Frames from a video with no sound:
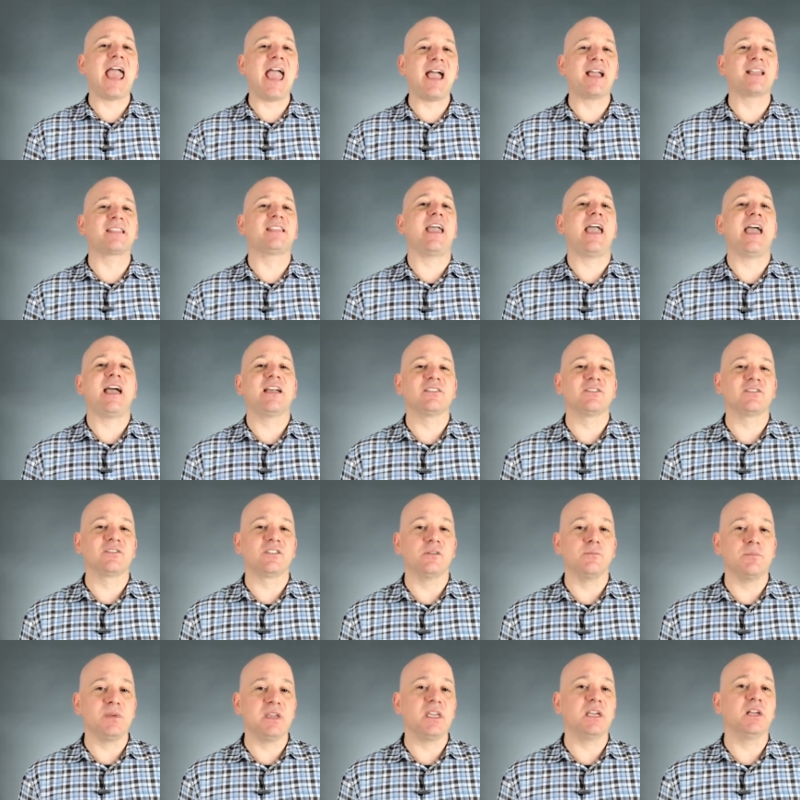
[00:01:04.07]
act as
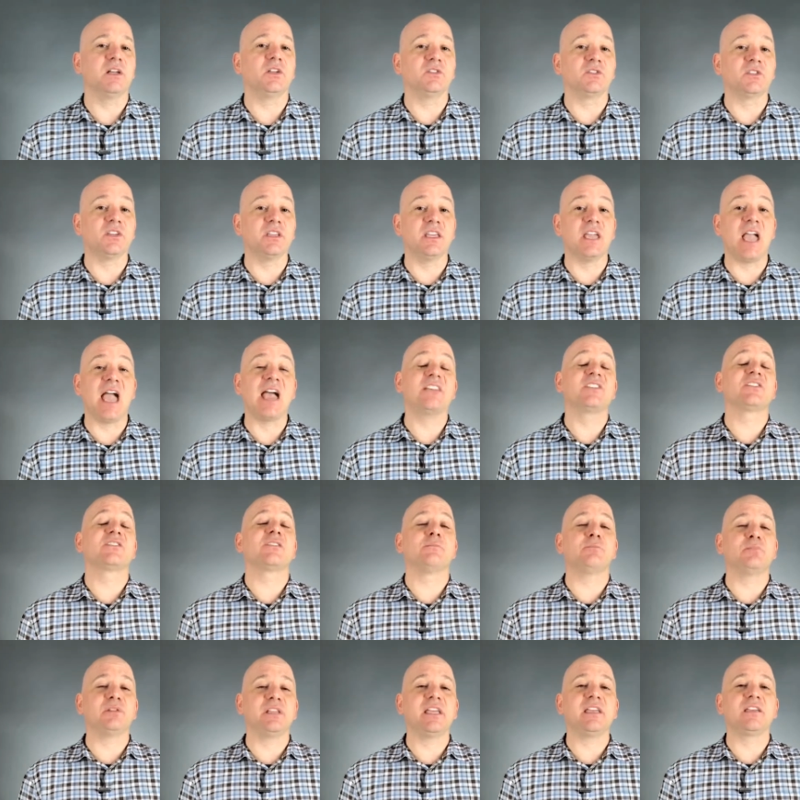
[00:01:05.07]
the PLC, as
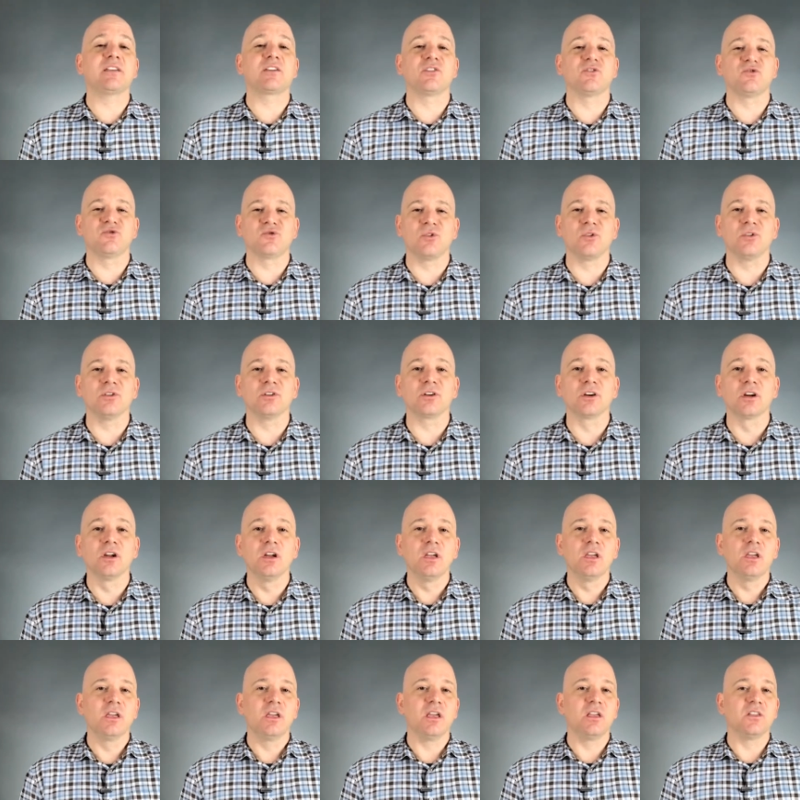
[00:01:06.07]
the plant controller
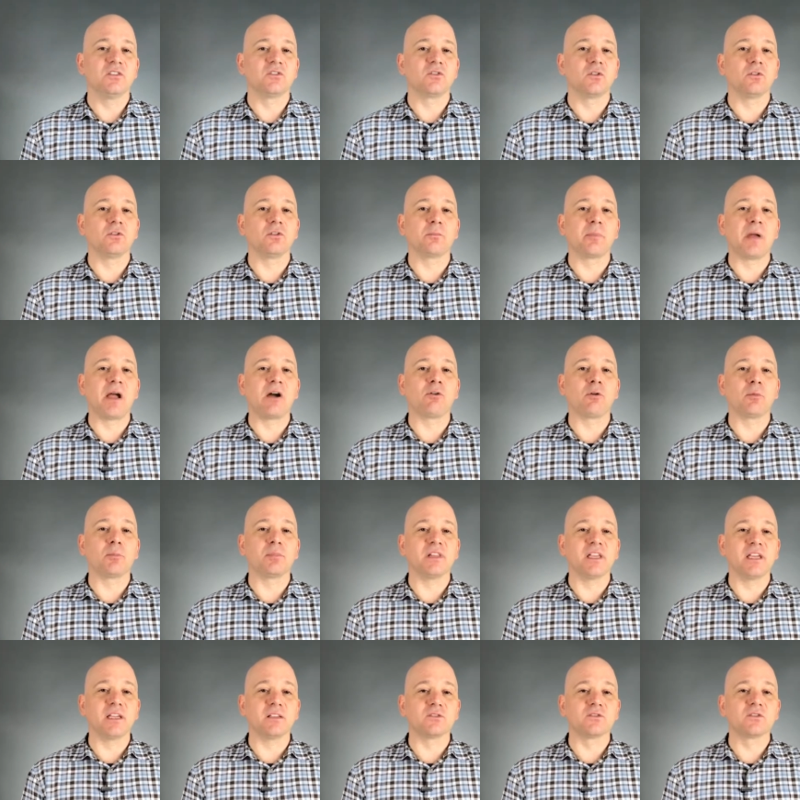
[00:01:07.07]
in solar power
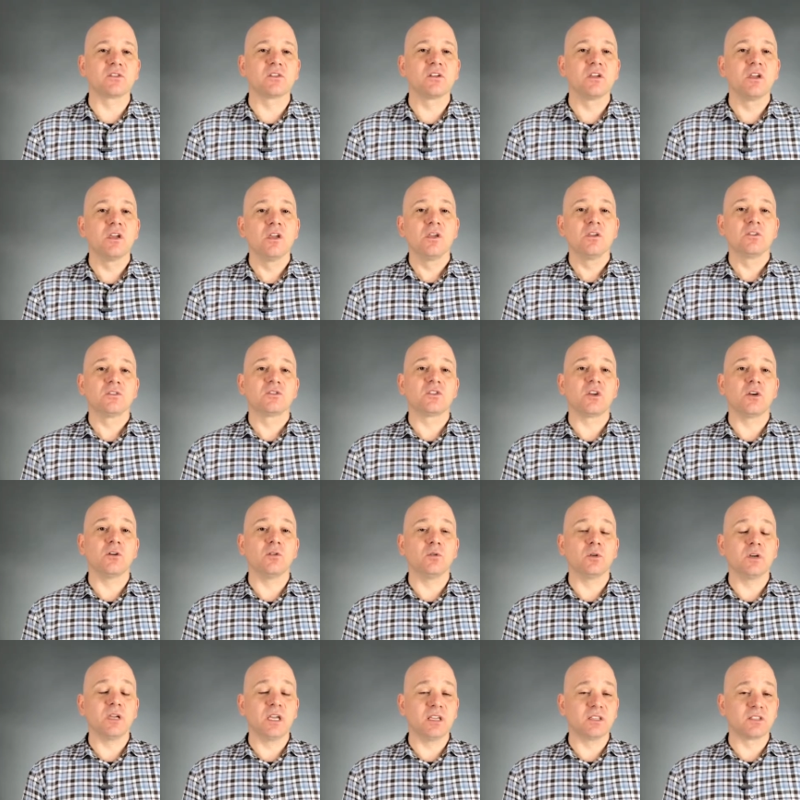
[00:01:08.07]
plants.
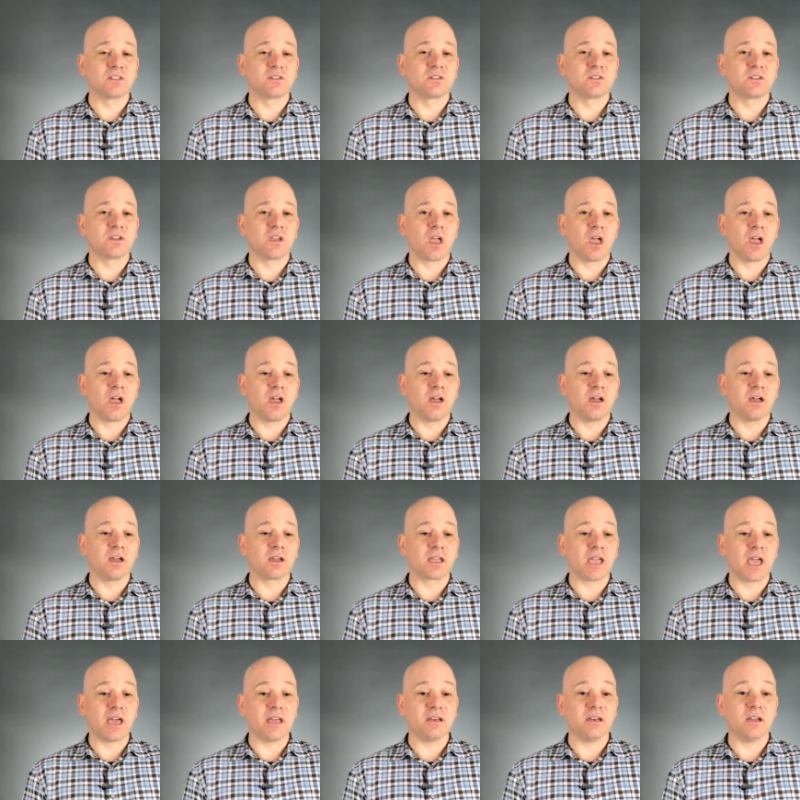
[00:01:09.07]
So it's uh,
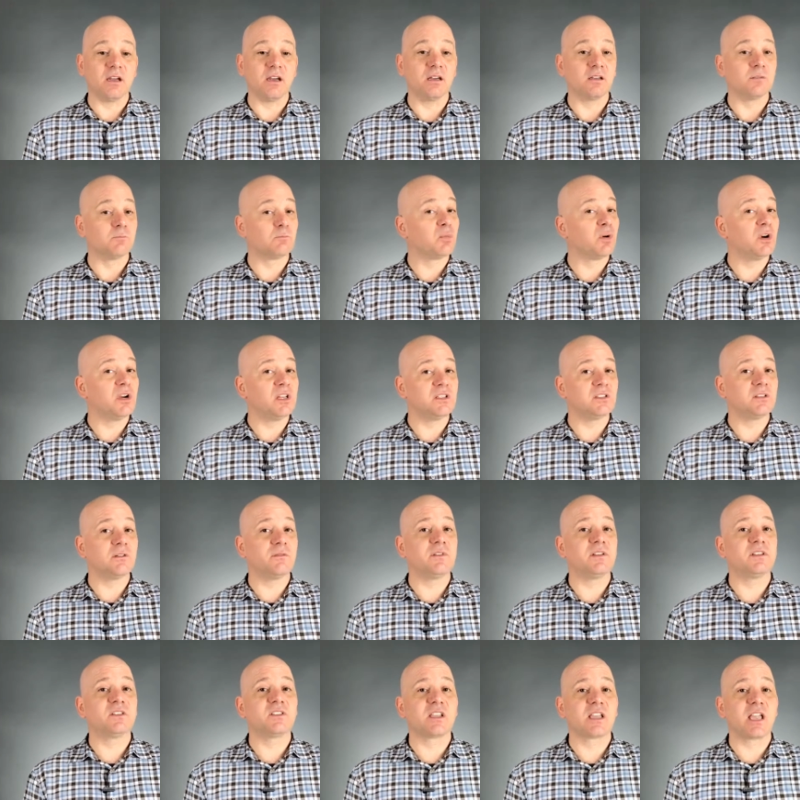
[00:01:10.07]
got a pretty
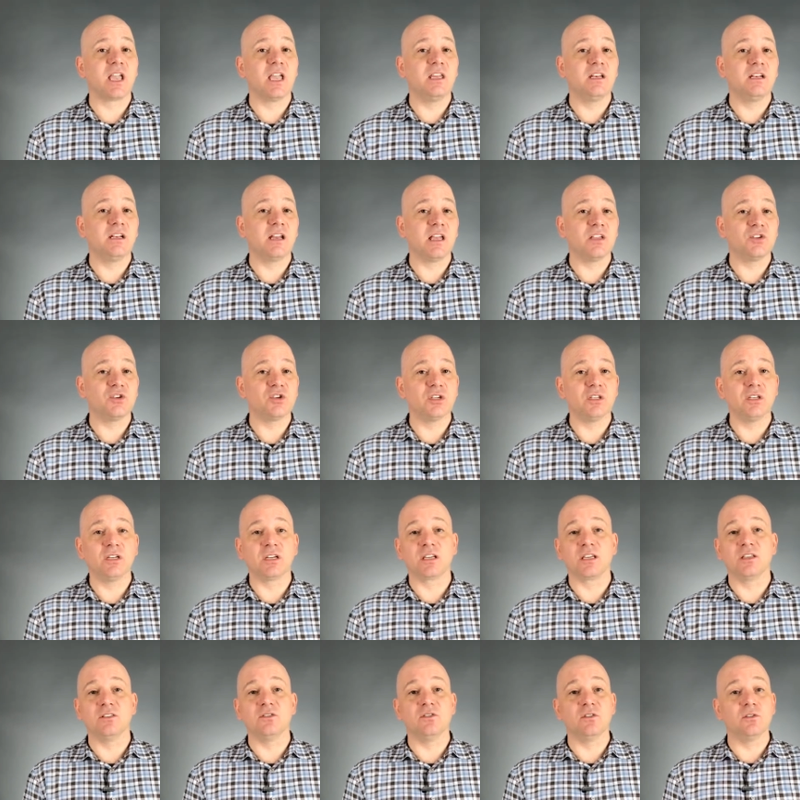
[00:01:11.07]
sophisticated engine.
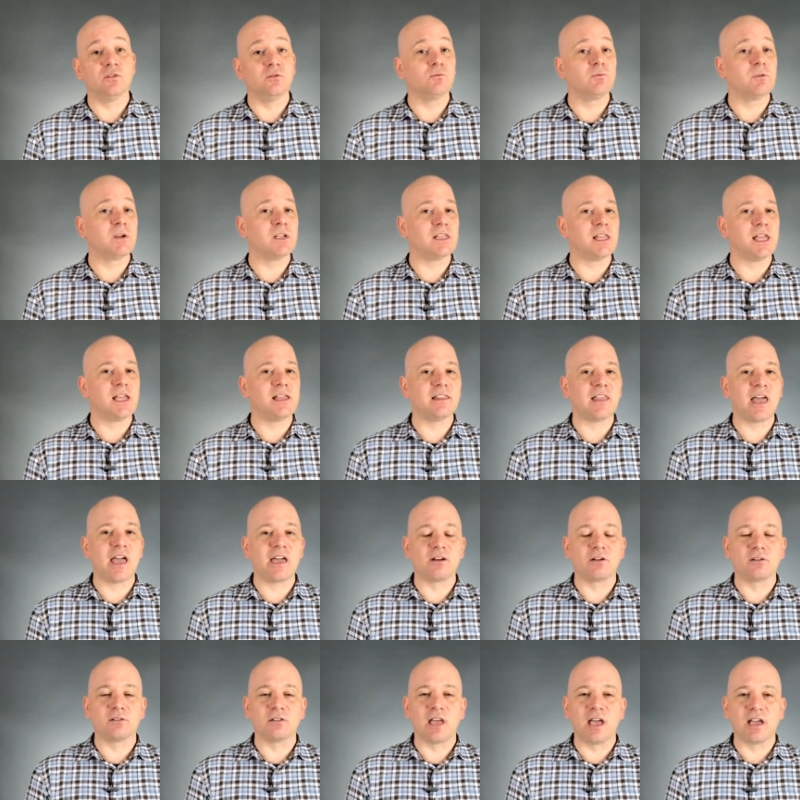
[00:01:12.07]
It can do relay
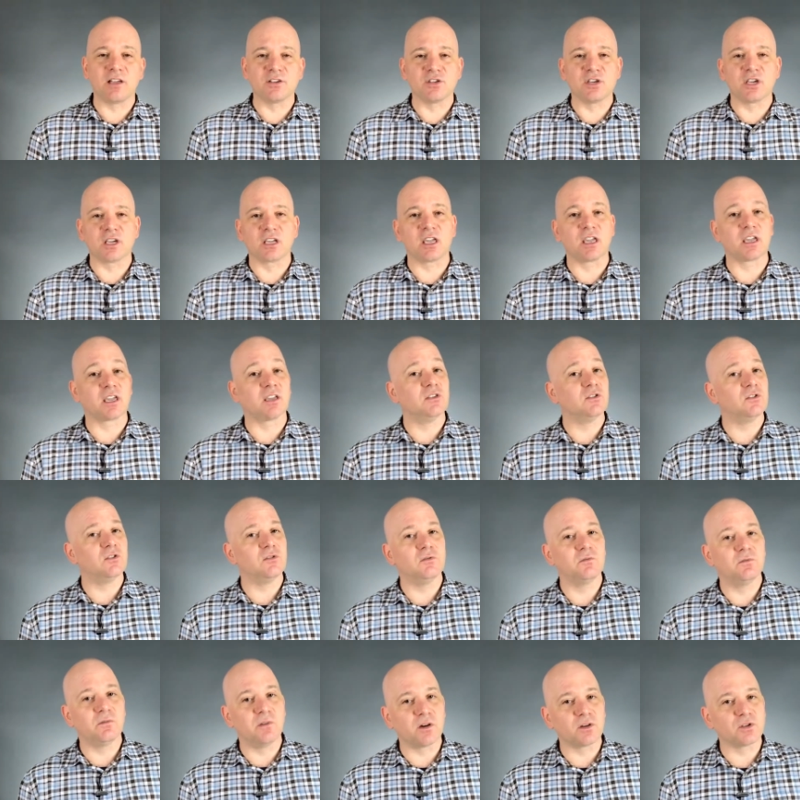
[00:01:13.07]
ladder logic. It can
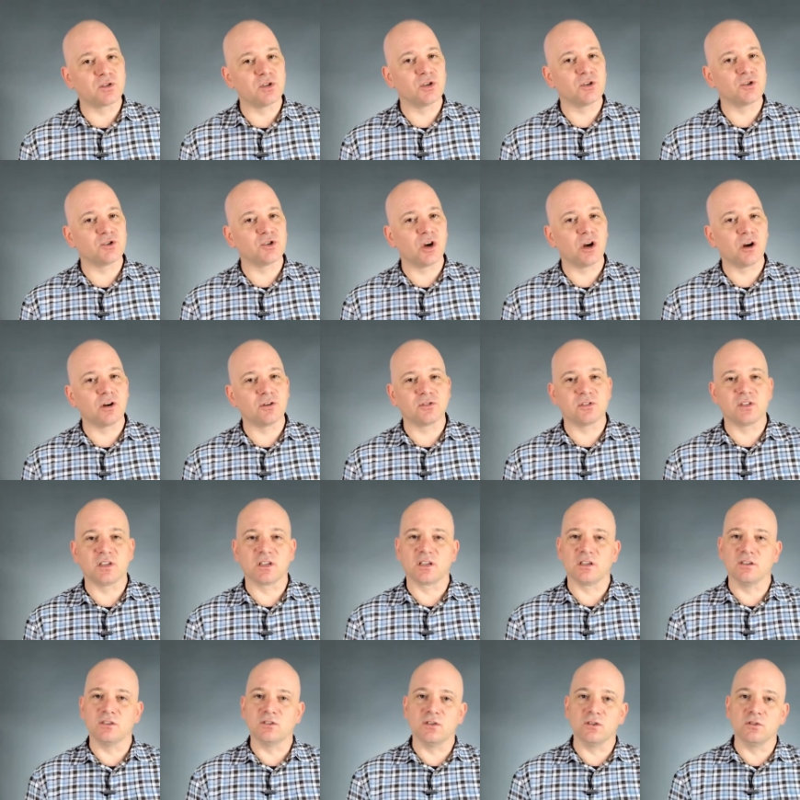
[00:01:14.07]
do function charts.
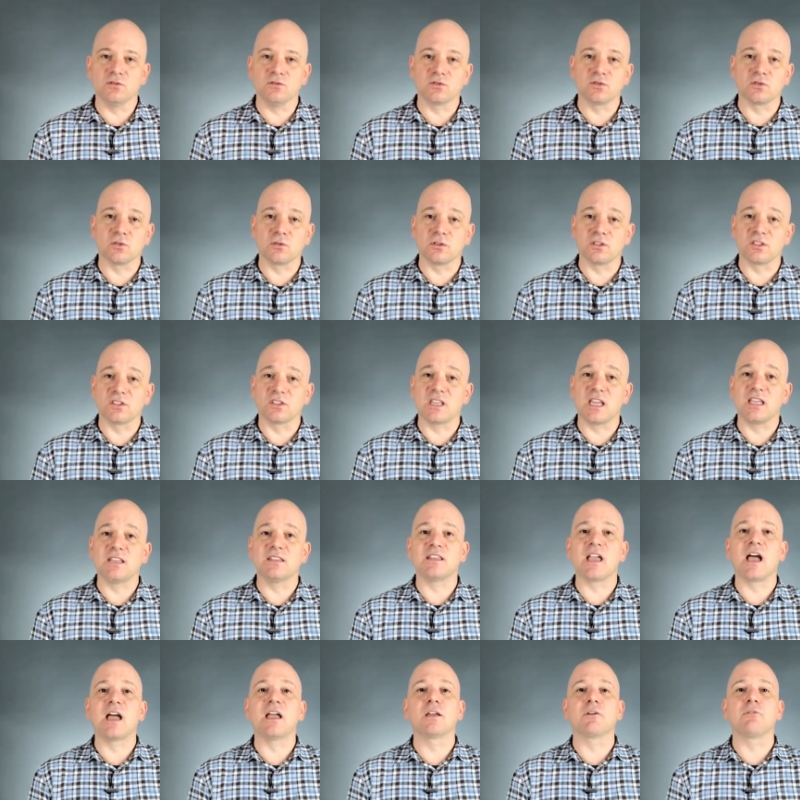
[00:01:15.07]
It can do sort of
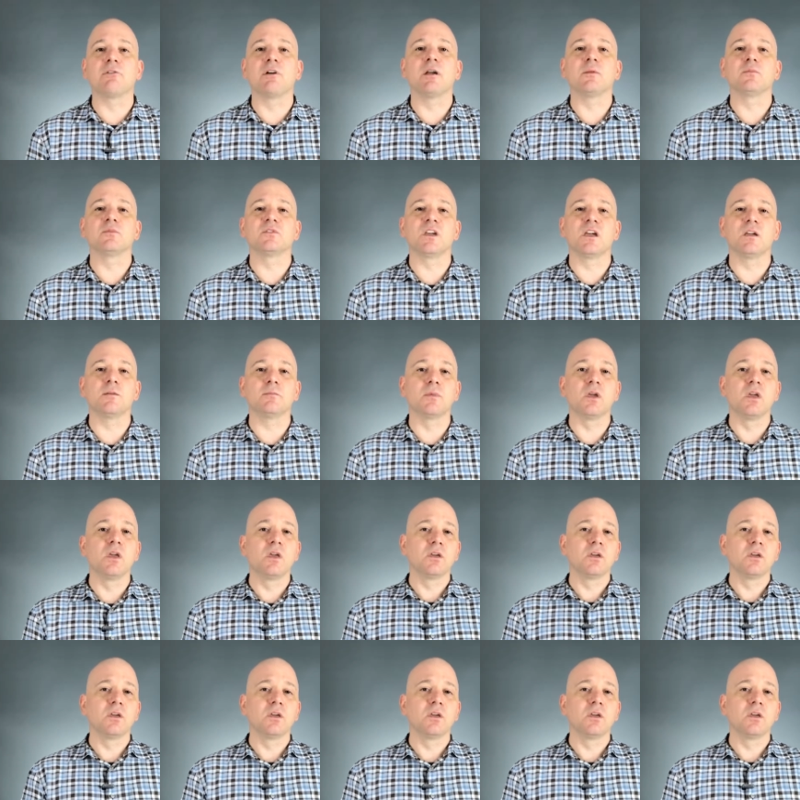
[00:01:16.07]
state diagram type